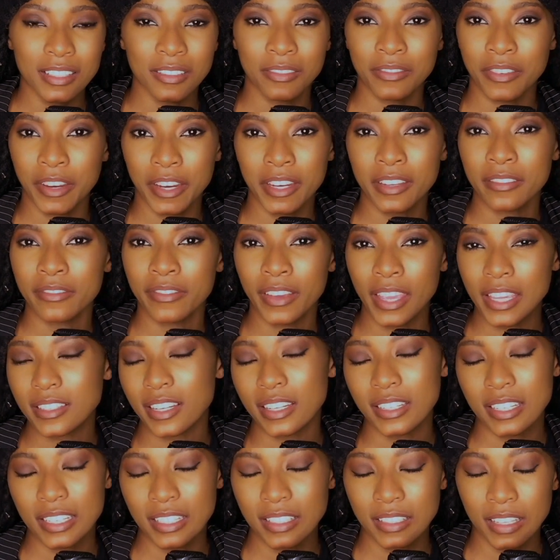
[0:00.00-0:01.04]
a very vague
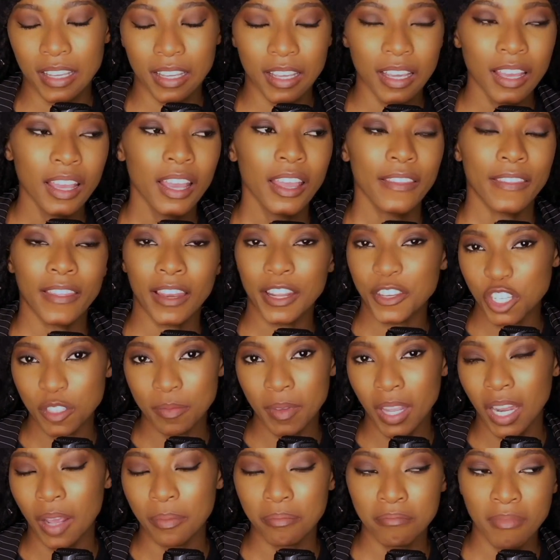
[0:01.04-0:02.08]
statistic that I just
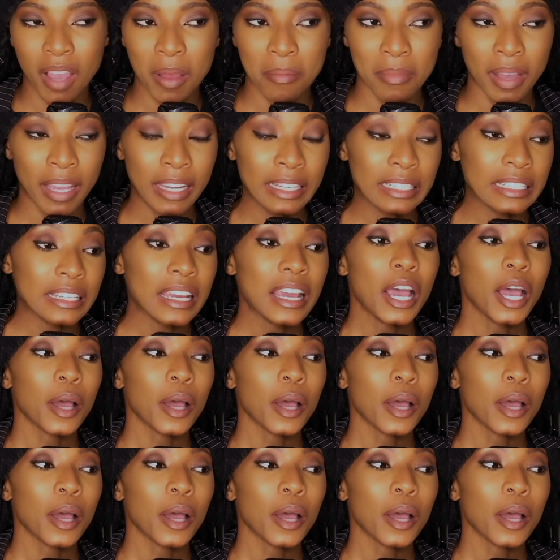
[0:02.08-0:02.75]
made up in my mind.